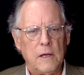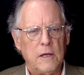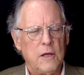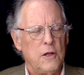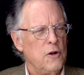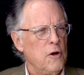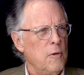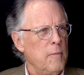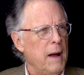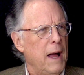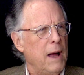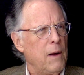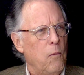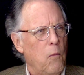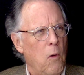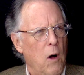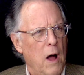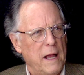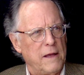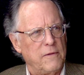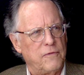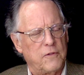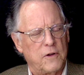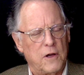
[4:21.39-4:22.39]
you know, my
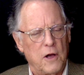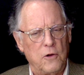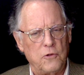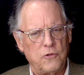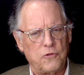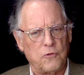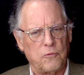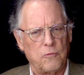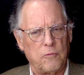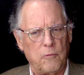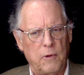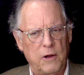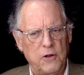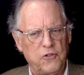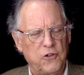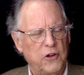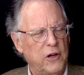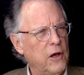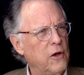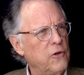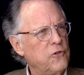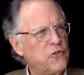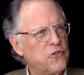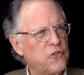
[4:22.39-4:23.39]
wife goes when
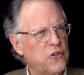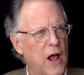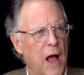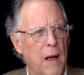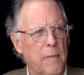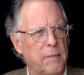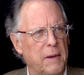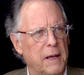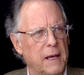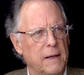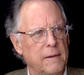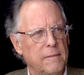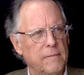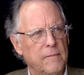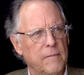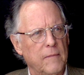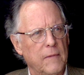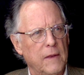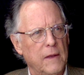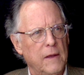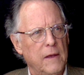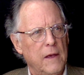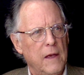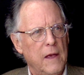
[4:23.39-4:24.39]
she goes shopping.
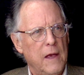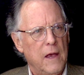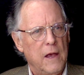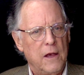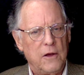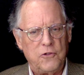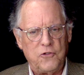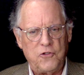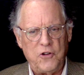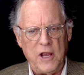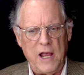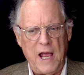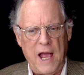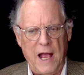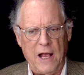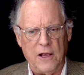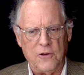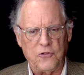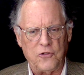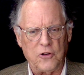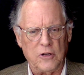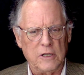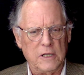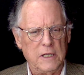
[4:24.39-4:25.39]
She
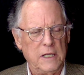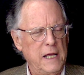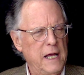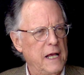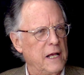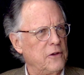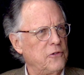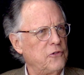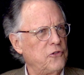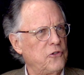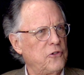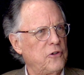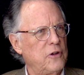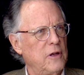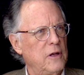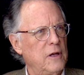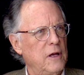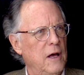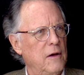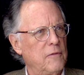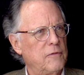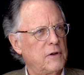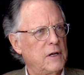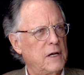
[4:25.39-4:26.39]
has a list
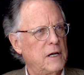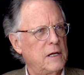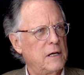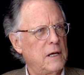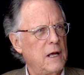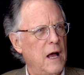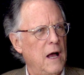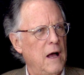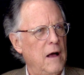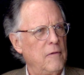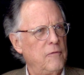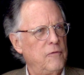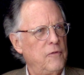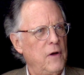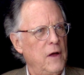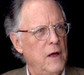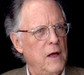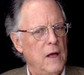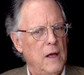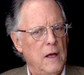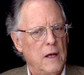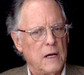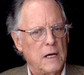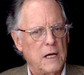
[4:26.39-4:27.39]
of of
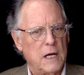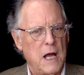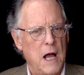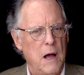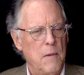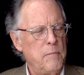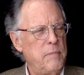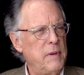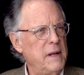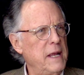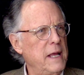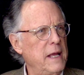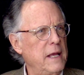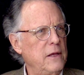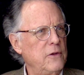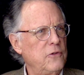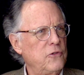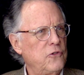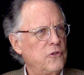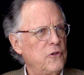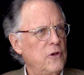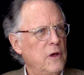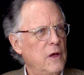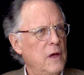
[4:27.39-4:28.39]

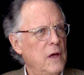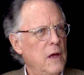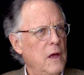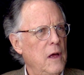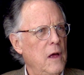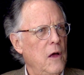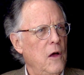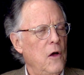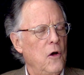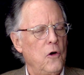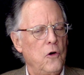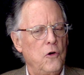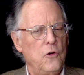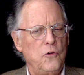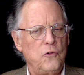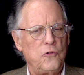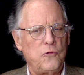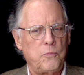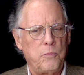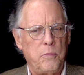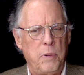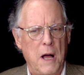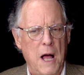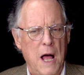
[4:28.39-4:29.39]
companies
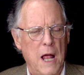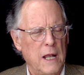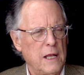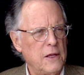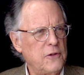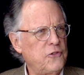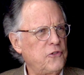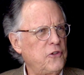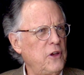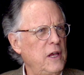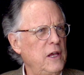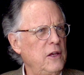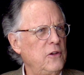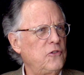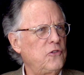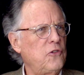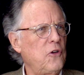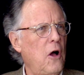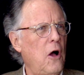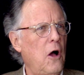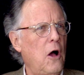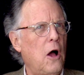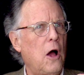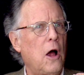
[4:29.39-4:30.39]
whose
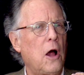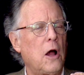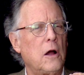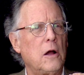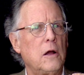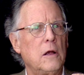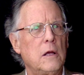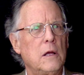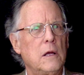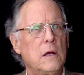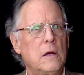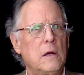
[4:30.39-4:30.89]
policies are